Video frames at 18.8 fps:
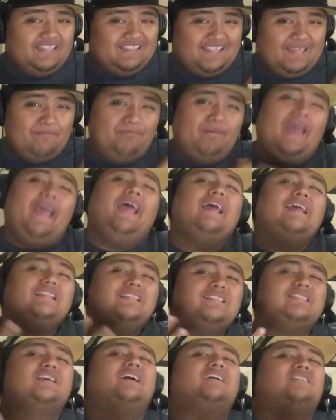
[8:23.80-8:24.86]
it
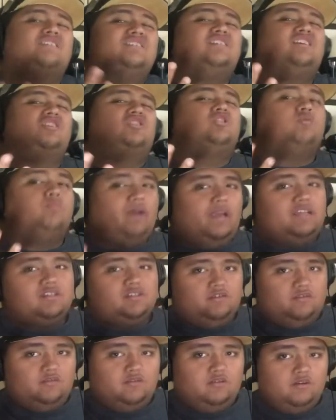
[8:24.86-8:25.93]
depends on the
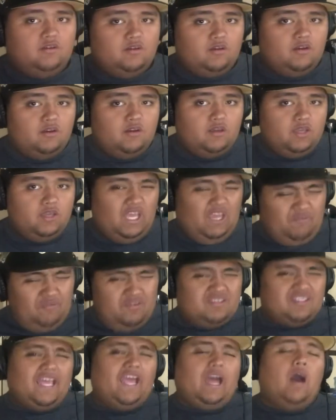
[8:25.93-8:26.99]
situation. If
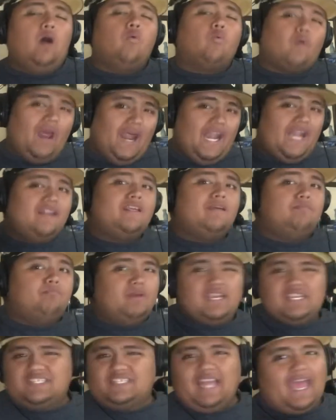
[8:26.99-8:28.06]
it was like a randomly
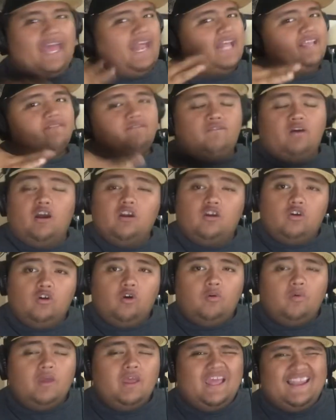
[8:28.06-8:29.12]
bitch, nah, that ain't fucking
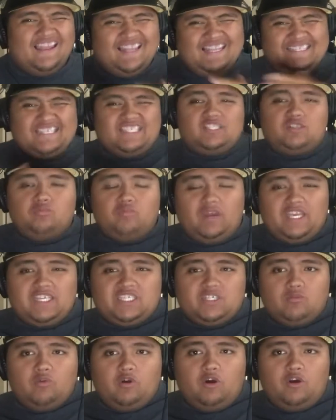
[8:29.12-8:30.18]
cool. Let's just
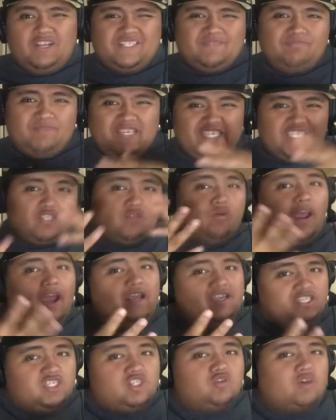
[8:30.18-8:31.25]
wish you, well, this bitch is
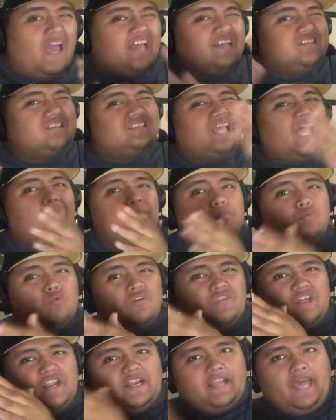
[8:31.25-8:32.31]
crazy. She tried to stab you
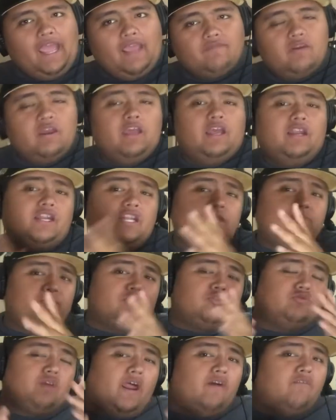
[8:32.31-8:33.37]
with a knife. This
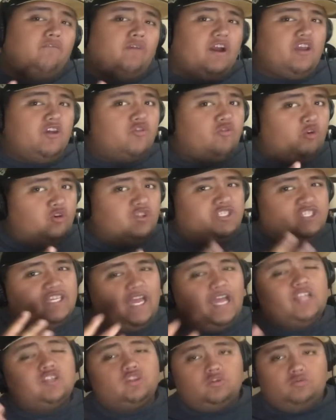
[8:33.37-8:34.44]
bitch tried to fucking throw
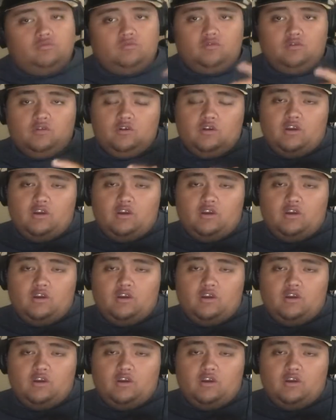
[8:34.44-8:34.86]
shit at you.